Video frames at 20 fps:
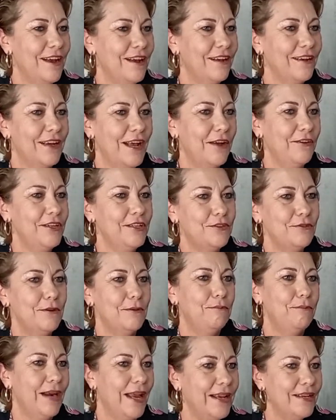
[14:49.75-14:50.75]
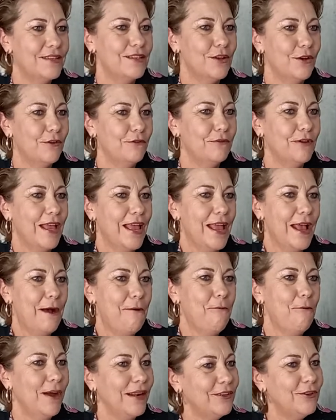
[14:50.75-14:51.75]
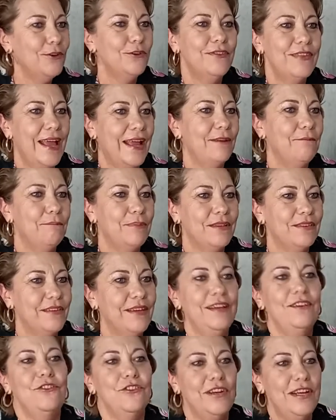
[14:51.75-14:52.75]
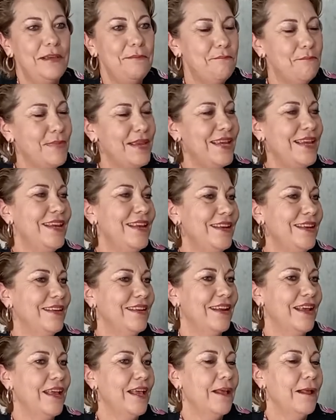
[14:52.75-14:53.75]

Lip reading: I go into a place of what could that potentially mean?